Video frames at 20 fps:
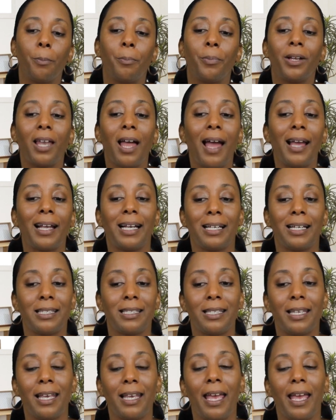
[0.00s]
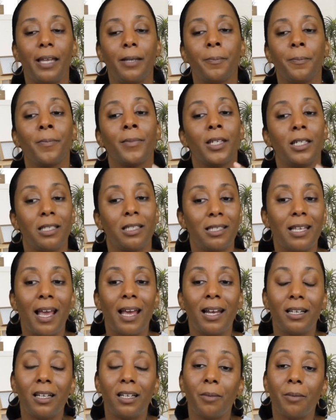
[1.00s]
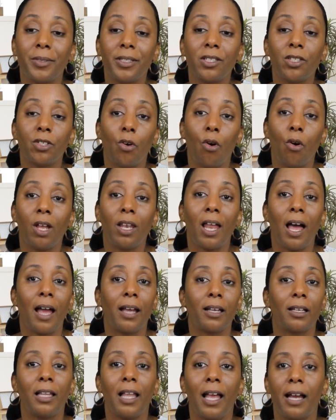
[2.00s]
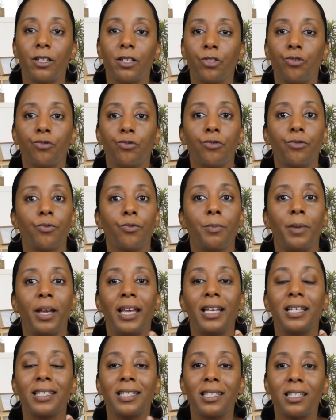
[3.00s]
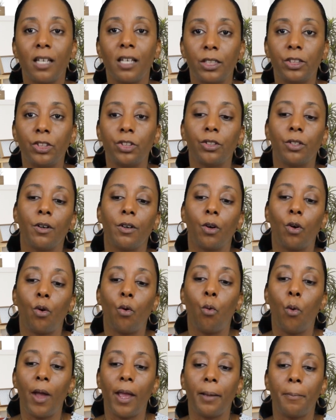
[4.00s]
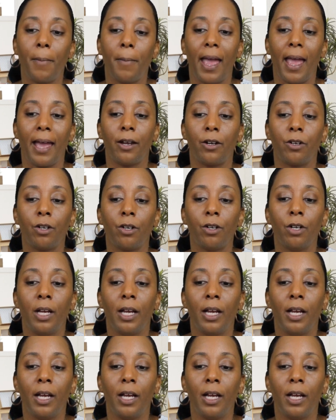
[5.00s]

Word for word: But like I said, setting up this online classroom in such a quick manner,